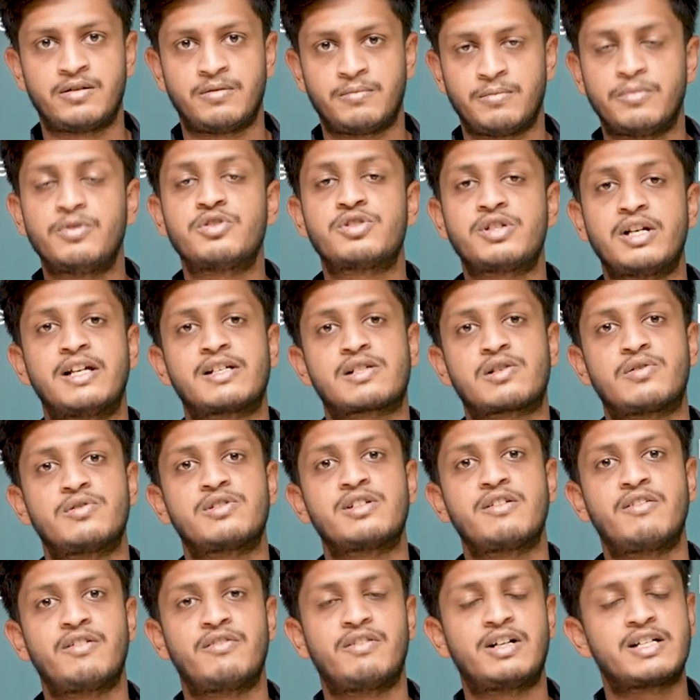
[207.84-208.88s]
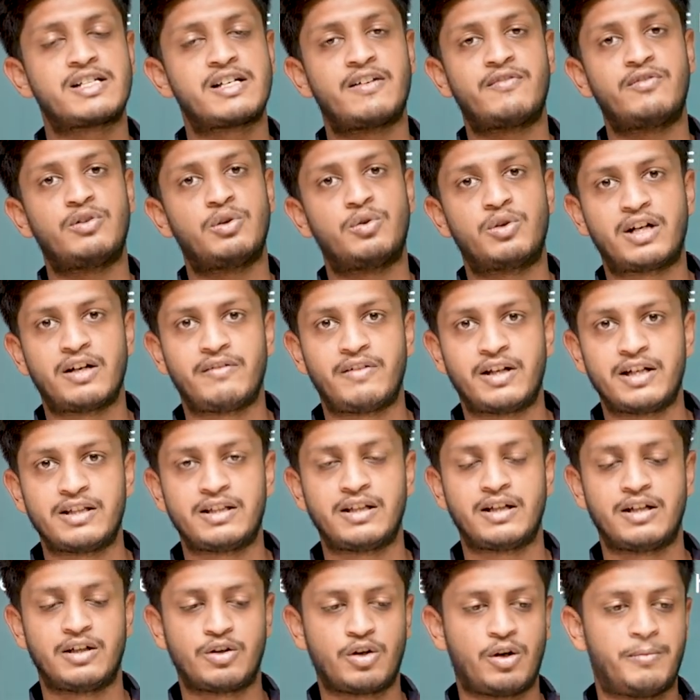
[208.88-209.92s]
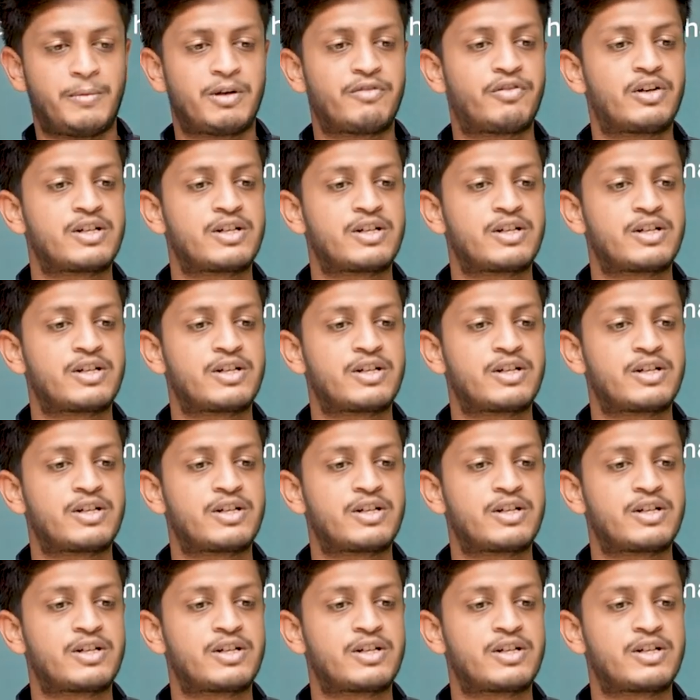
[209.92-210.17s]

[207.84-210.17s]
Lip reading: Mutually exclusive events don't have anything in common.